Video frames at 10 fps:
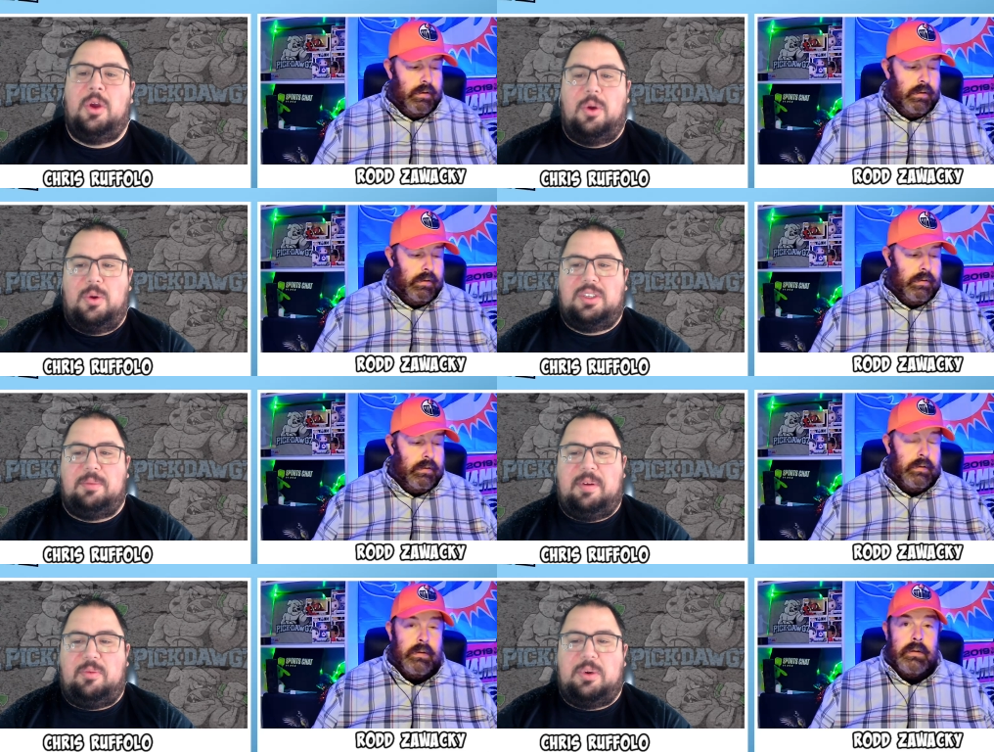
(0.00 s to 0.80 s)
Speaker 1: What's
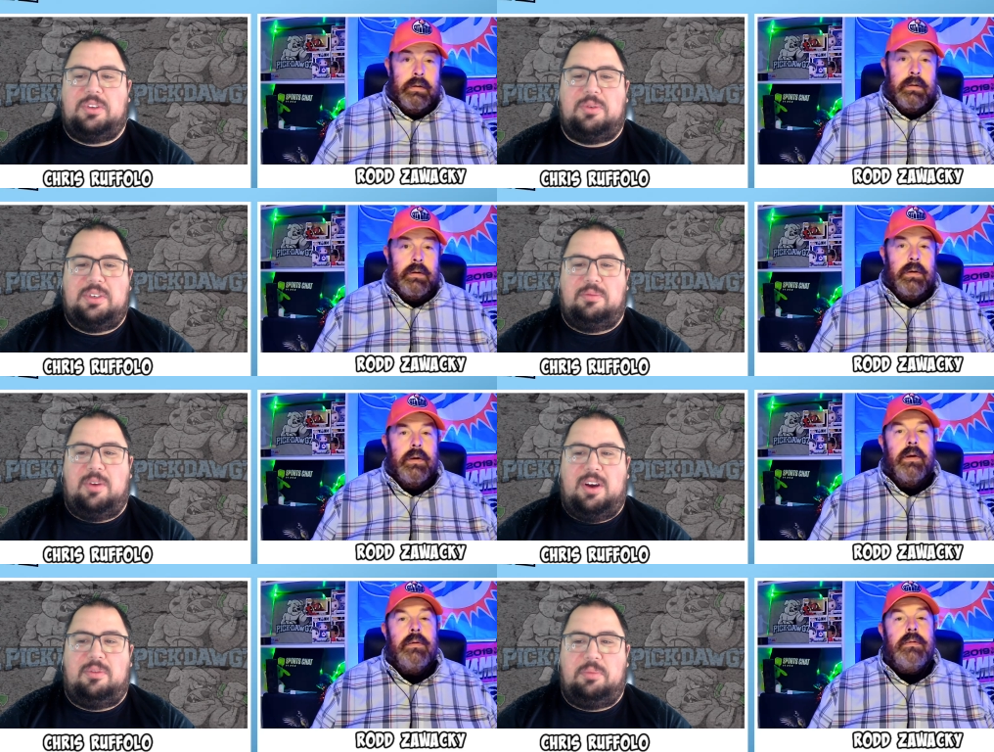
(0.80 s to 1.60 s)
up, everyone? It's Chris and
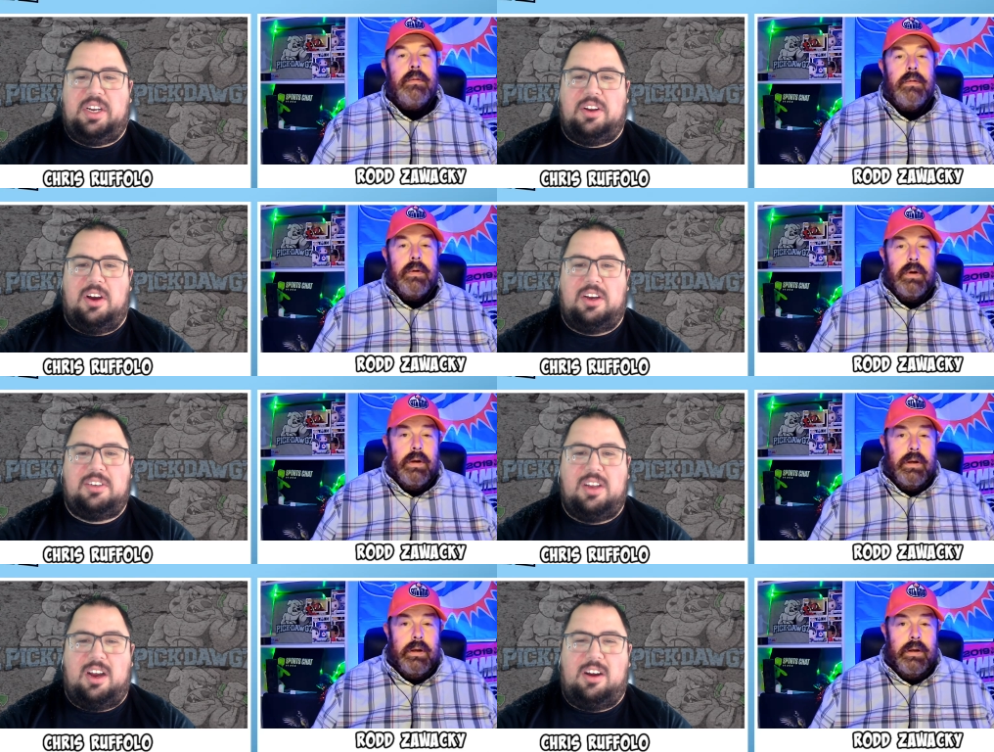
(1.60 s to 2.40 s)
Rod from
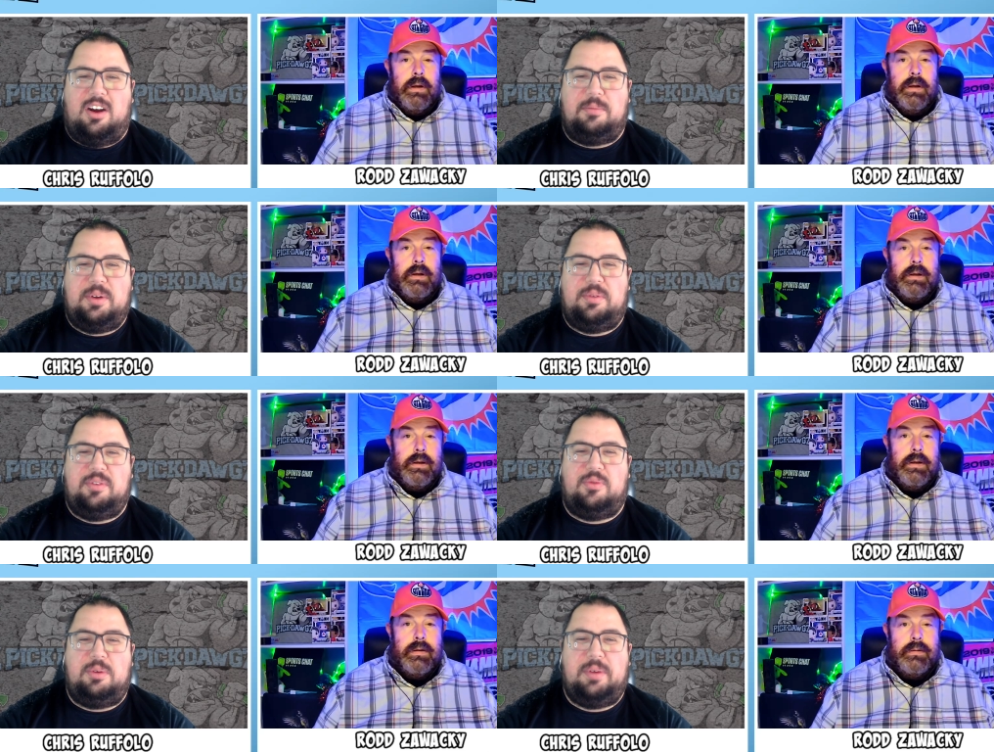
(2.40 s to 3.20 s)
PickDawgz.com here with
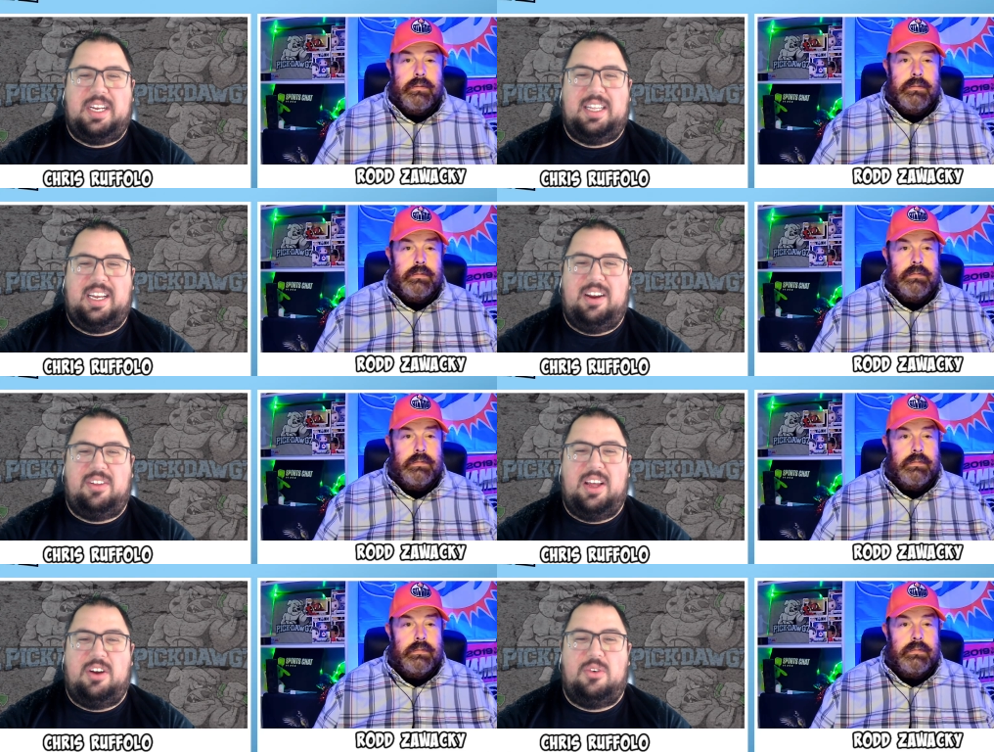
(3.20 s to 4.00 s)
your free pick in the
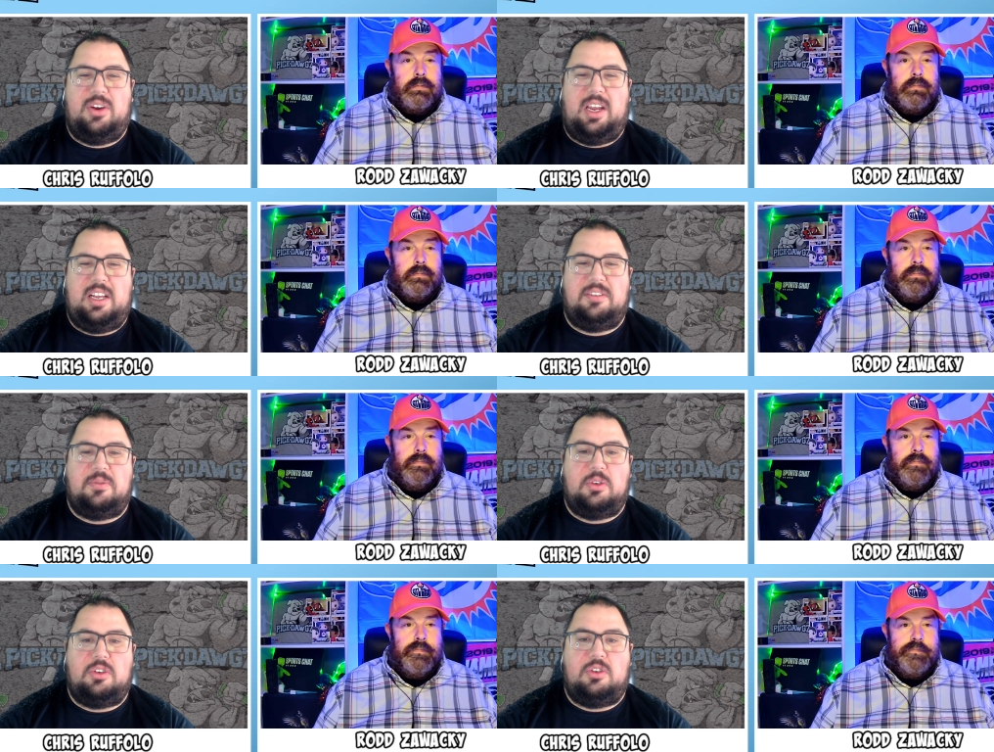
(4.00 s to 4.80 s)
Carolina Hurricanes
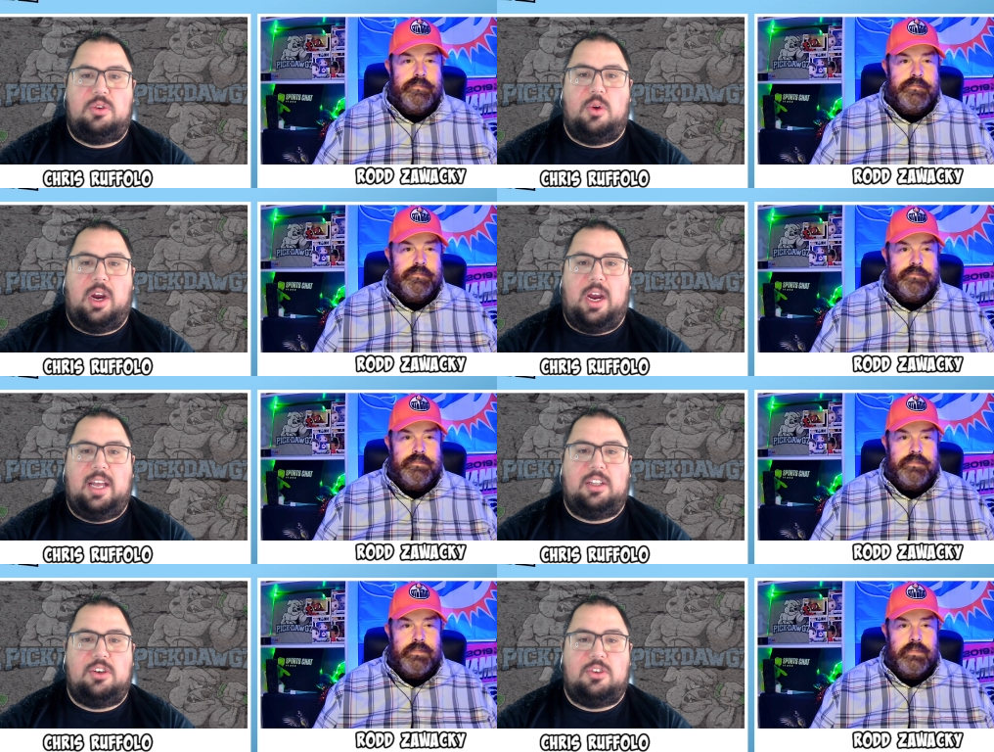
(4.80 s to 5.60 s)
versus New York
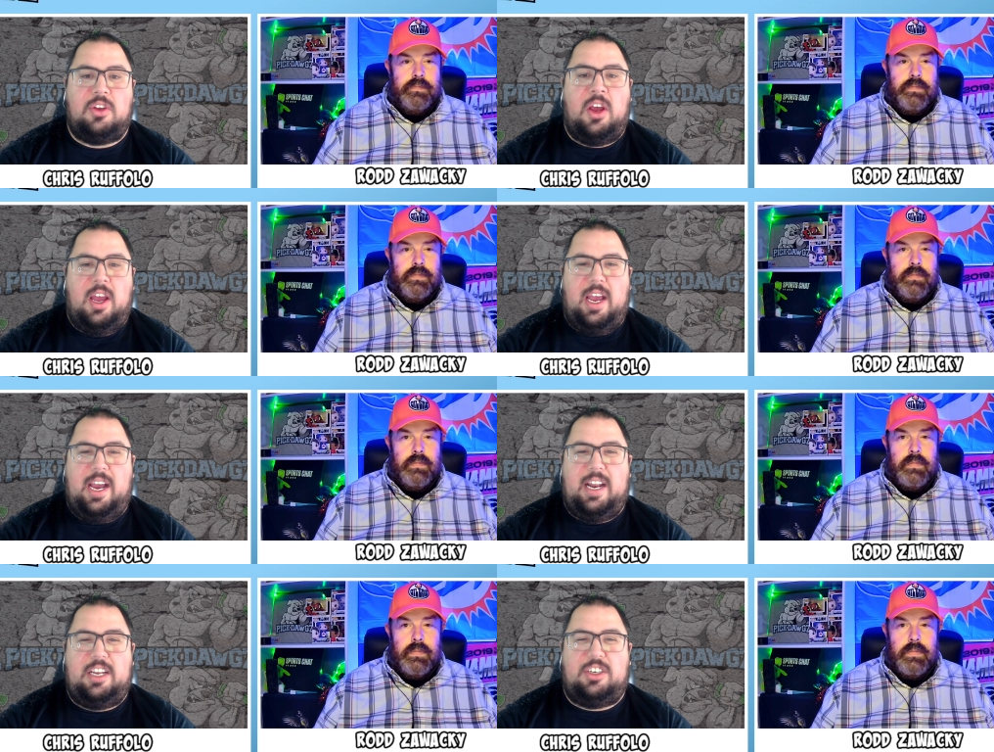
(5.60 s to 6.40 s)
Islanders
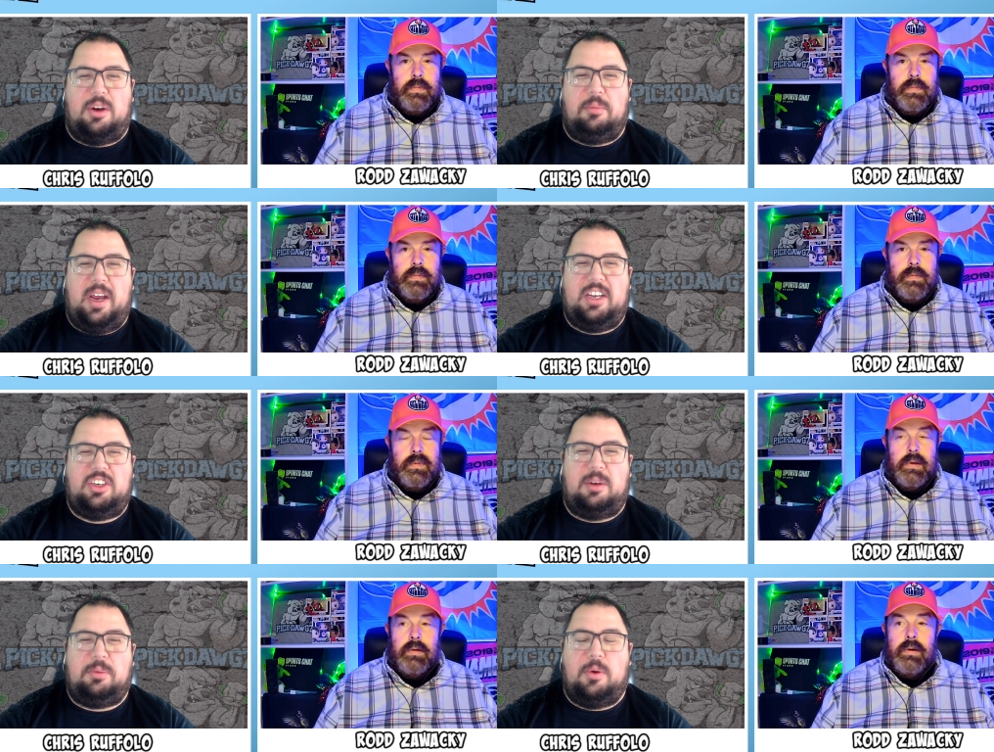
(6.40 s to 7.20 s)
NHL
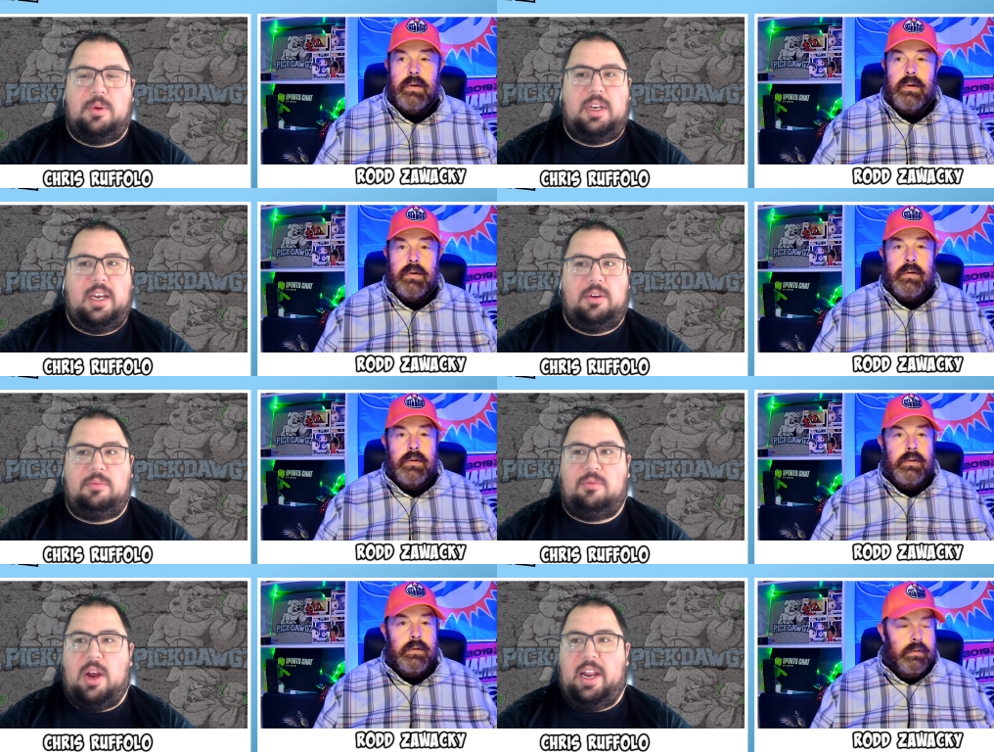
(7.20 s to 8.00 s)
matchup going down
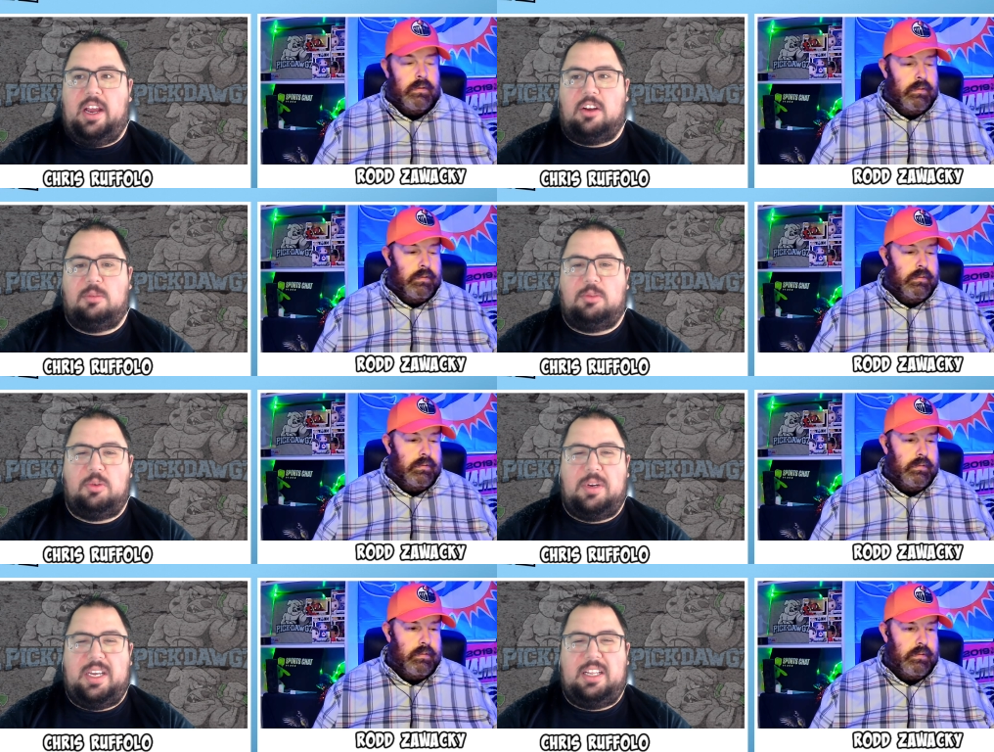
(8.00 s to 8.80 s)
Friday, October
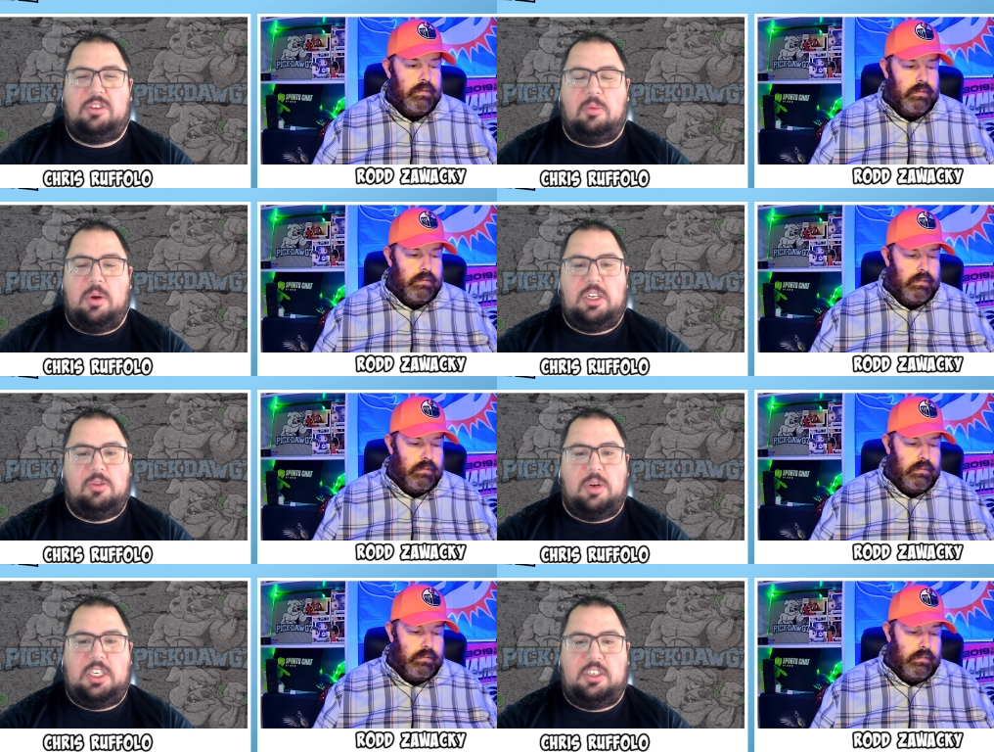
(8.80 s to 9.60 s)
28th,
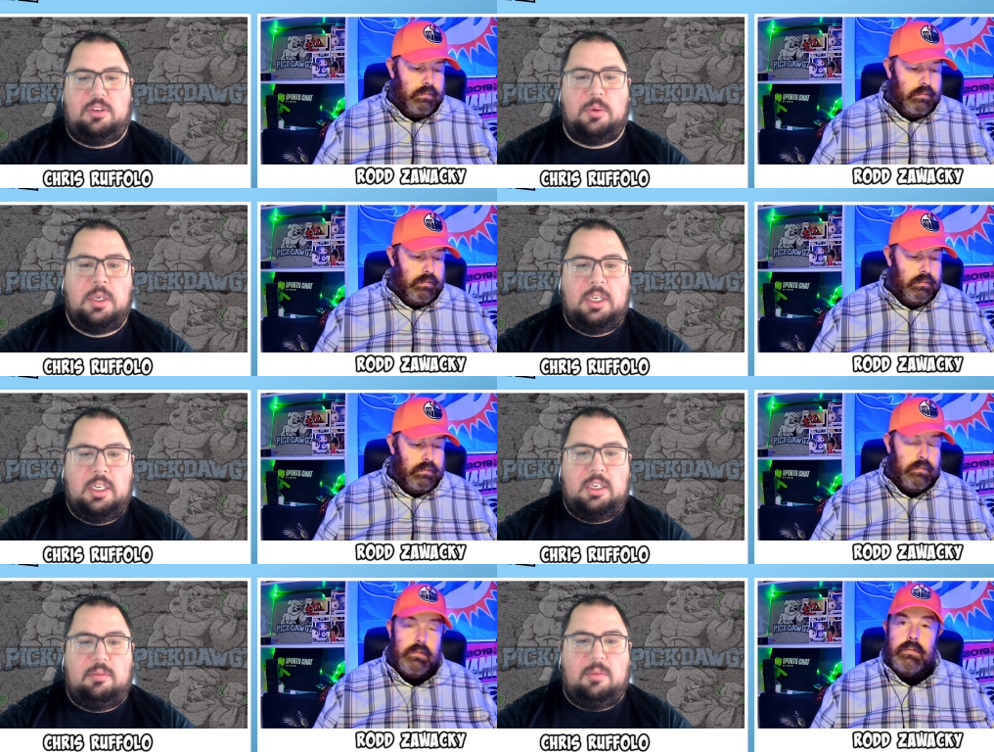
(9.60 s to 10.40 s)
2022. And